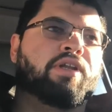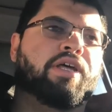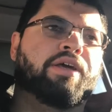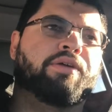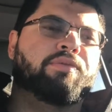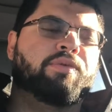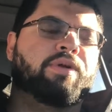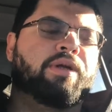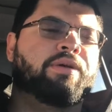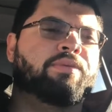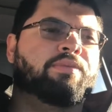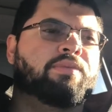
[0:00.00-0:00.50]
I,
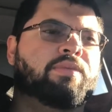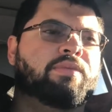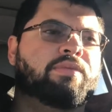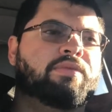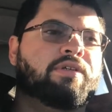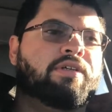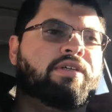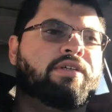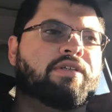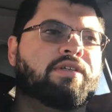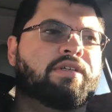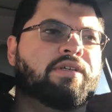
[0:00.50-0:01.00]
I'm,
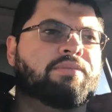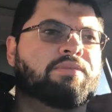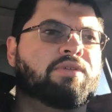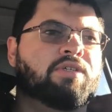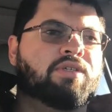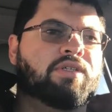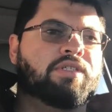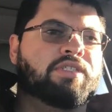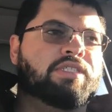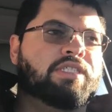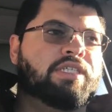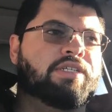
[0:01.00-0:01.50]
I'm going
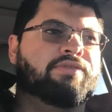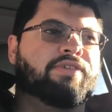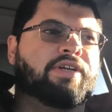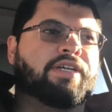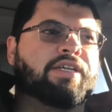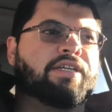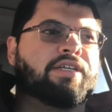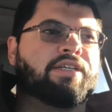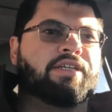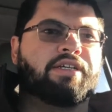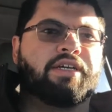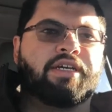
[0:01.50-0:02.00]
to see if I
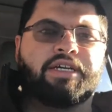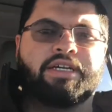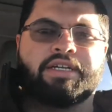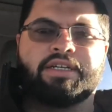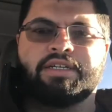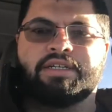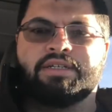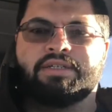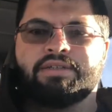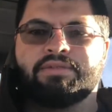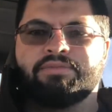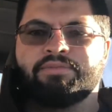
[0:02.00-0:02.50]
can. Uh,
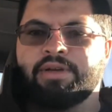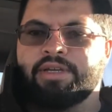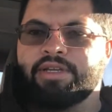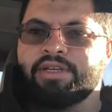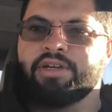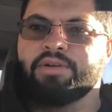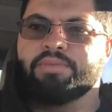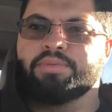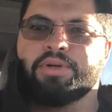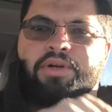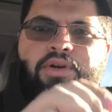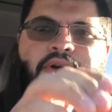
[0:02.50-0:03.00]
if my
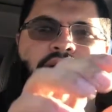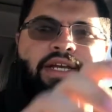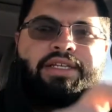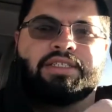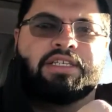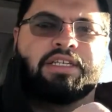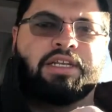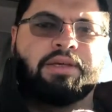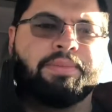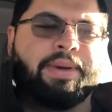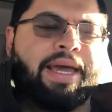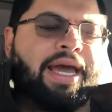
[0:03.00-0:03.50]
GoPro has
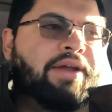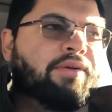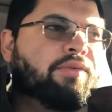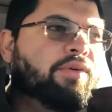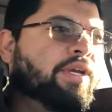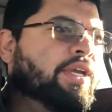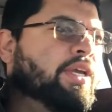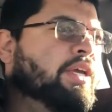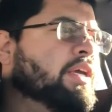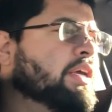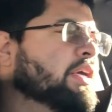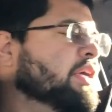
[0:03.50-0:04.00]
any
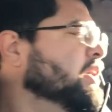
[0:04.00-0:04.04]
battery.